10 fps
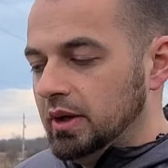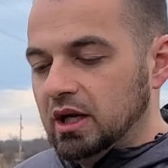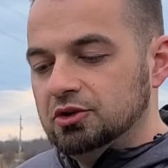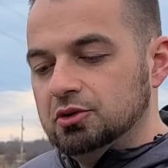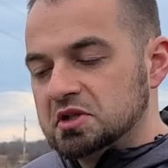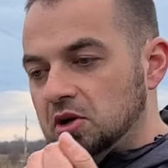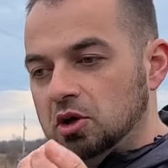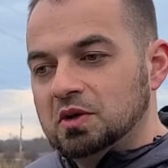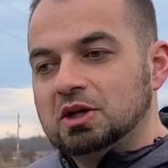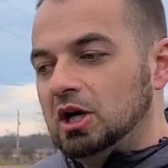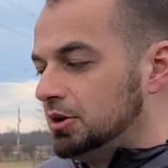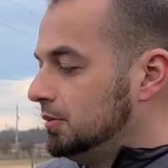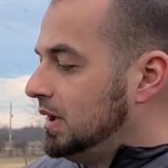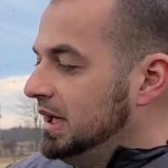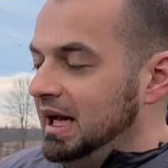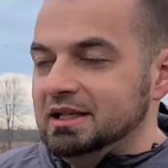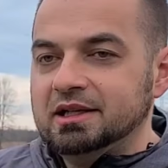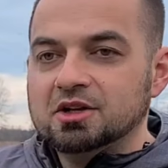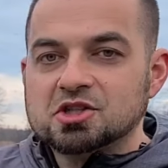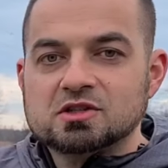what I'll do is I'll hold the collar in one hand
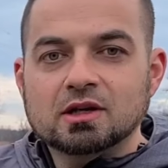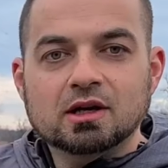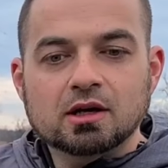and I'll just